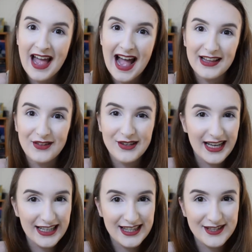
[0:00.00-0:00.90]
And if you
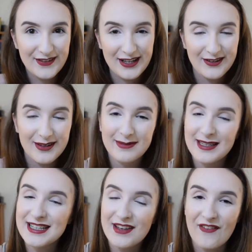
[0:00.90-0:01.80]
like this video, then
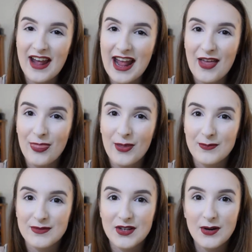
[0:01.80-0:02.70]
please give it a
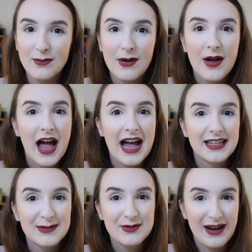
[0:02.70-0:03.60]
thumbs up and
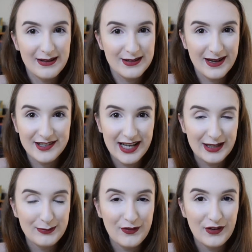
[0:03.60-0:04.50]
subscribe to my
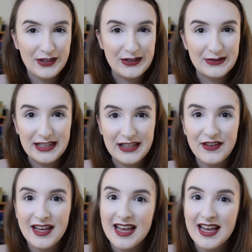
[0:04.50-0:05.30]
channel before you leave.